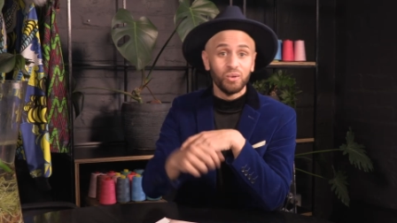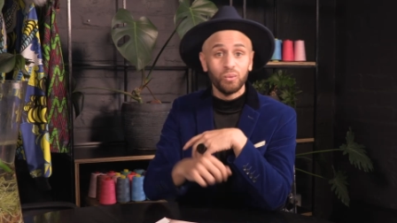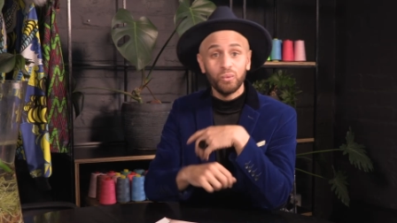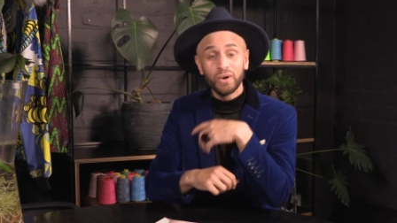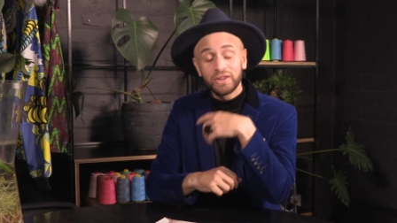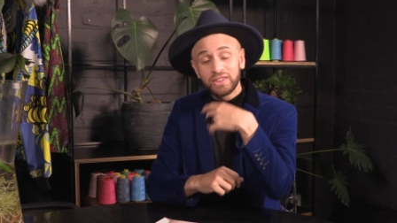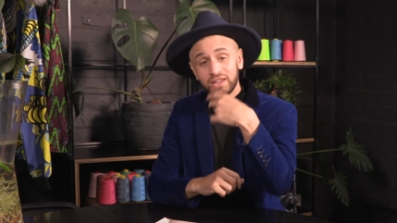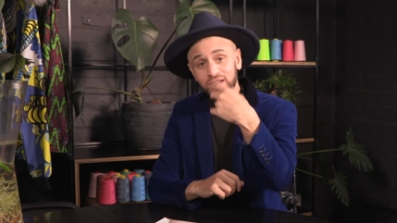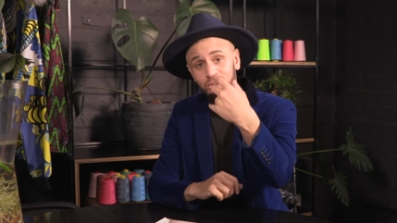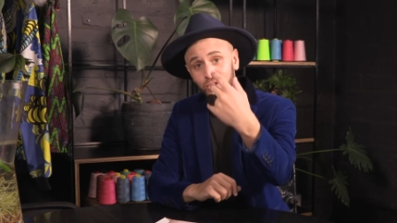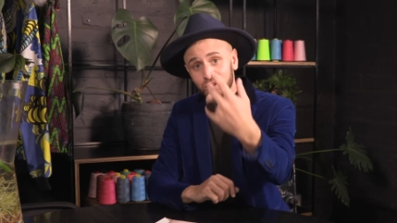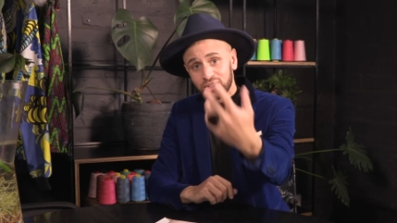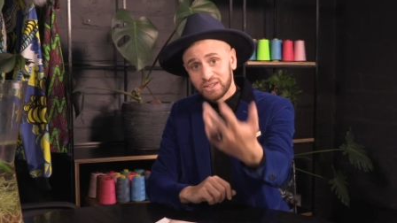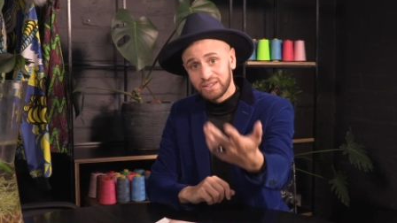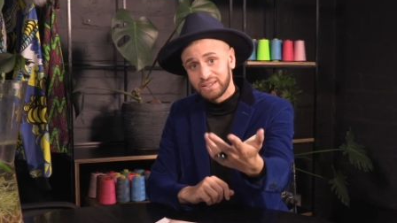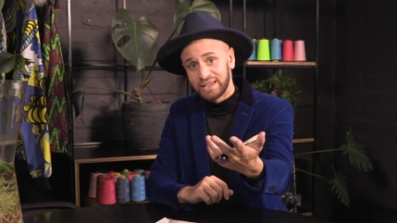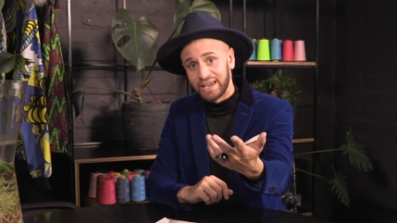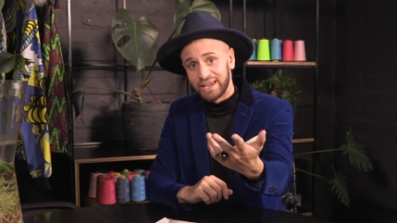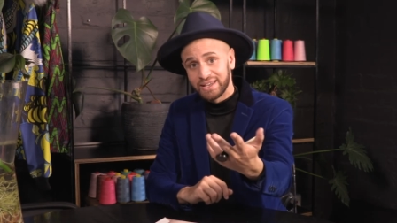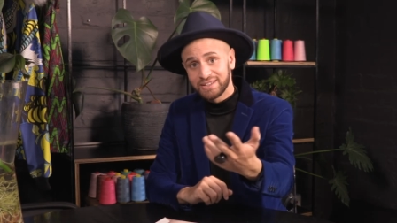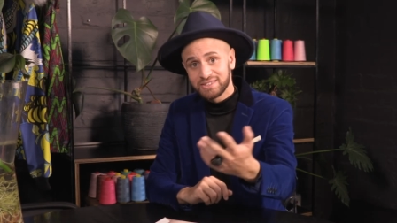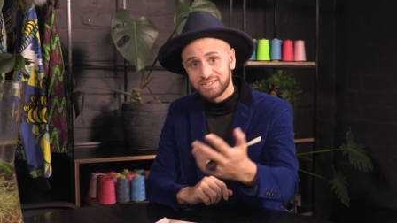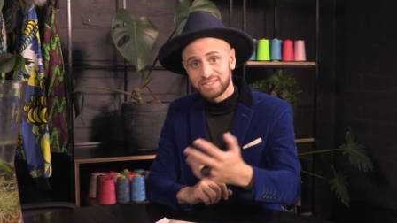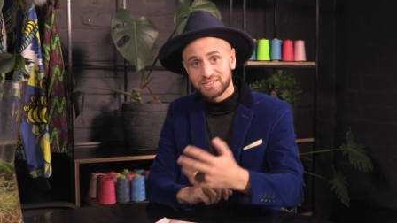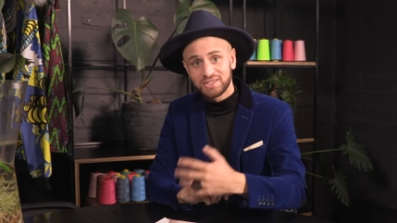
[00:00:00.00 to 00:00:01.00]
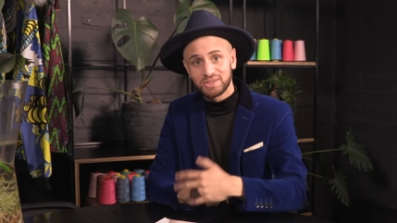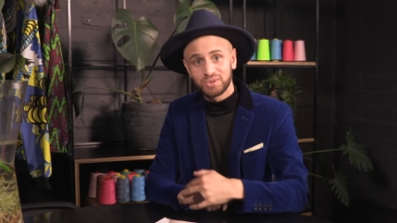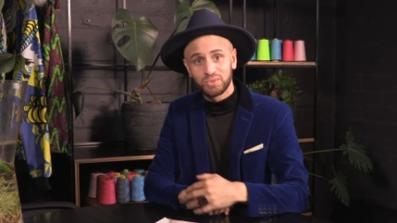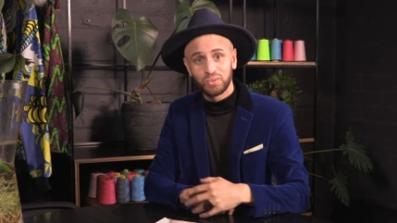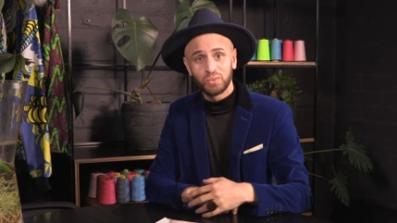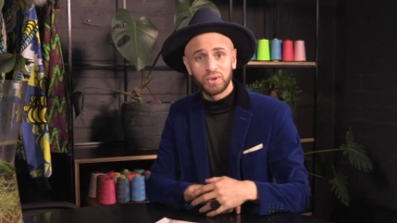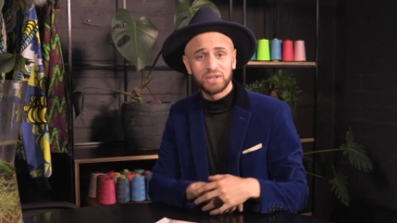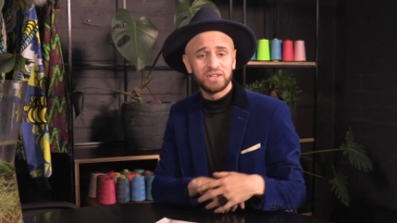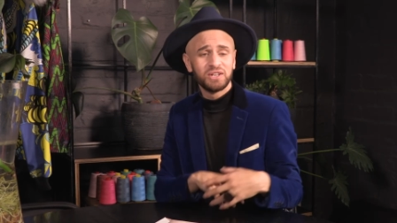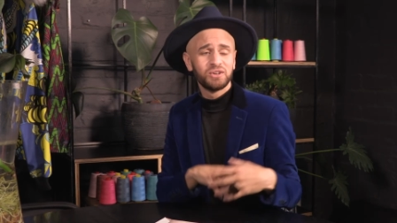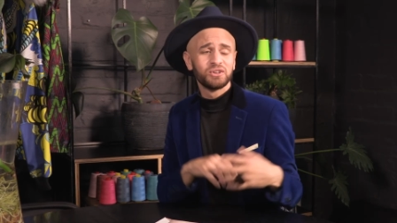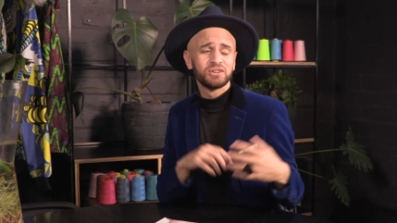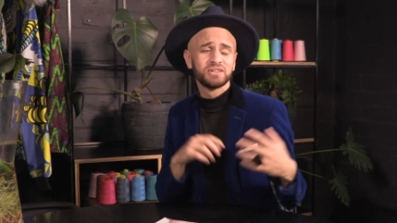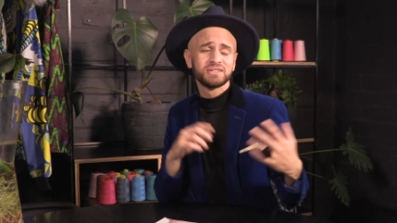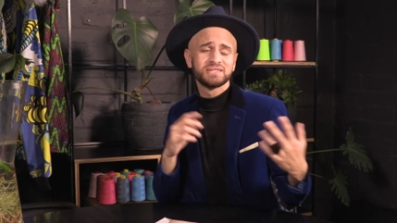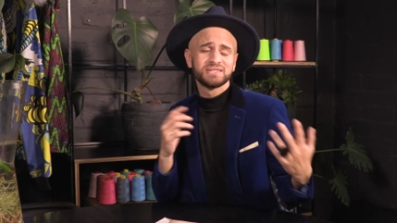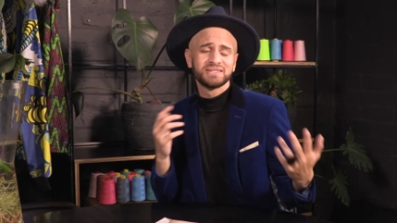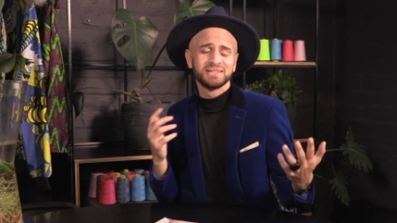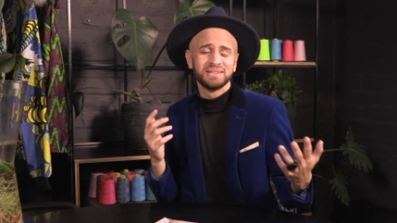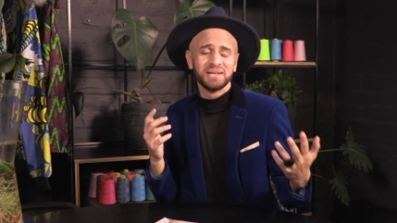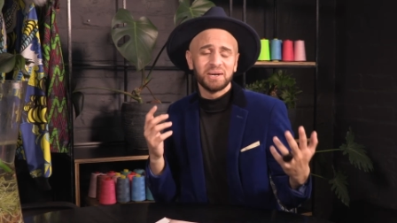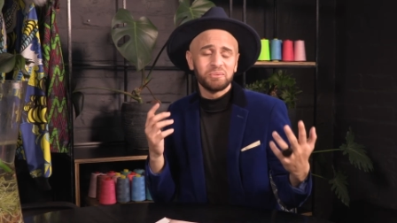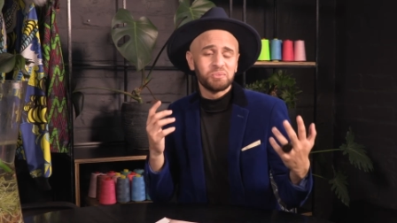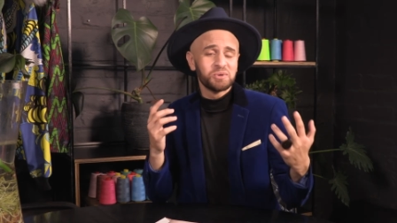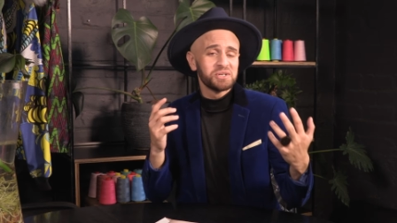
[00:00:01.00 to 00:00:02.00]
whether you're the guest, whether you're the
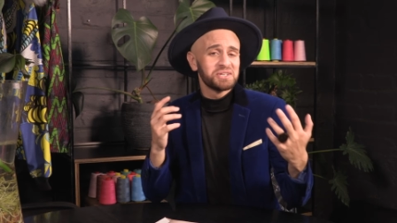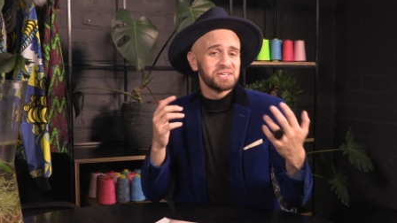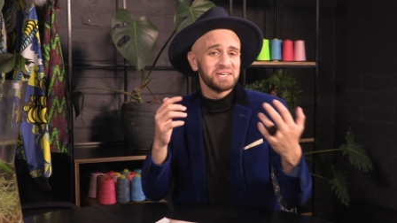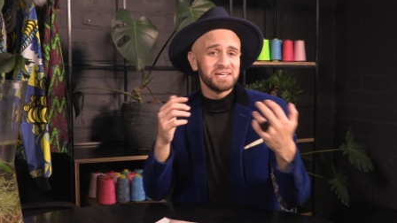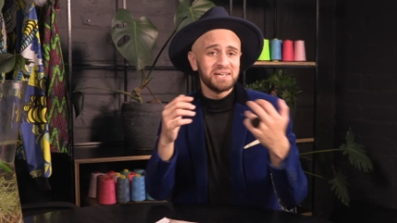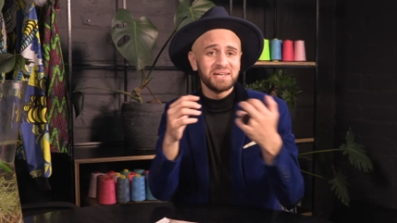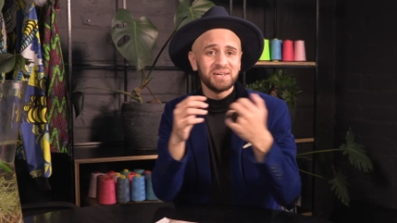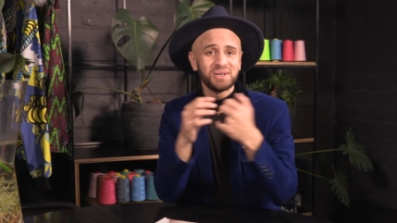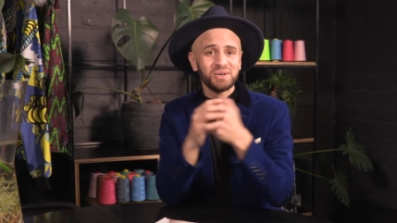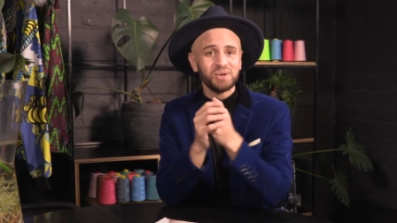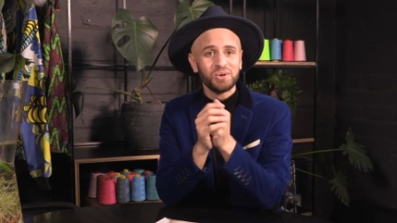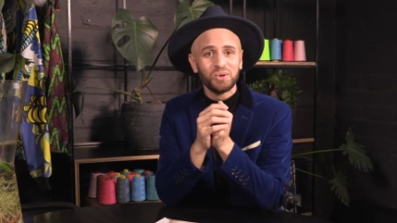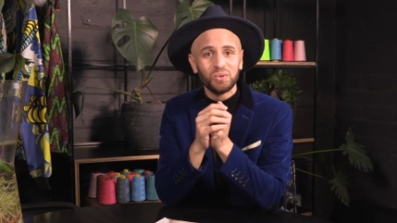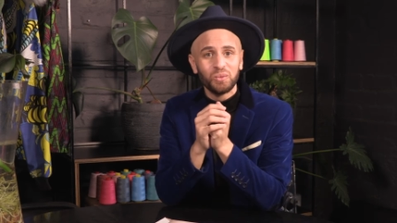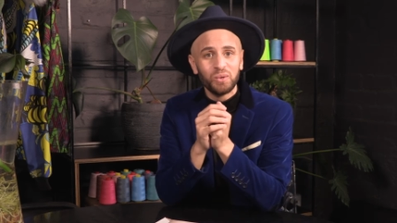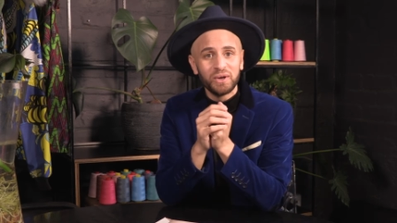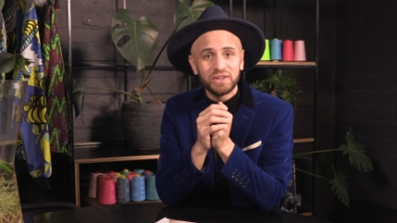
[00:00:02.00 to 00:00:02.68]
celebrity,